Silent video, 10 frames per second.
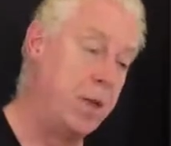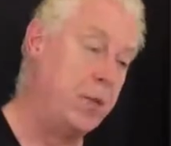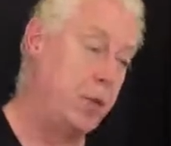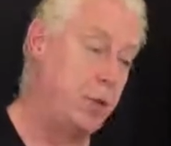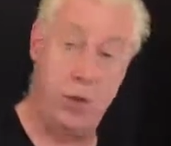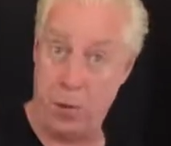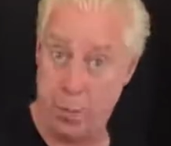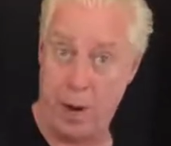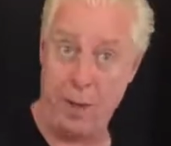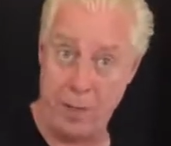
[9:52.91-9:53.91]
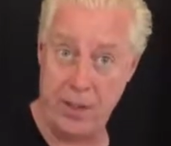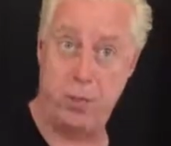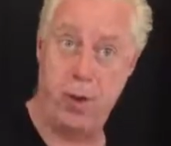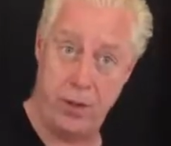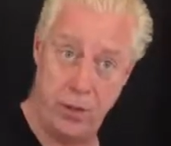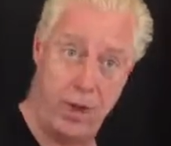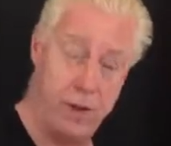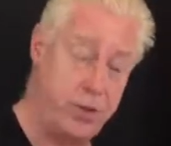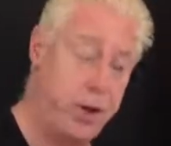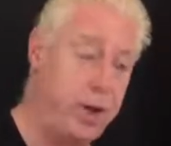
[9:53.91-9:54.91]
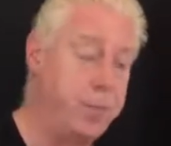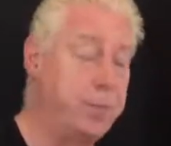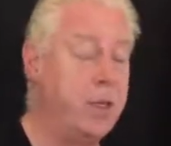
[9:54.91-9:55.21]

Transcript: so she'd done master practice trainers training.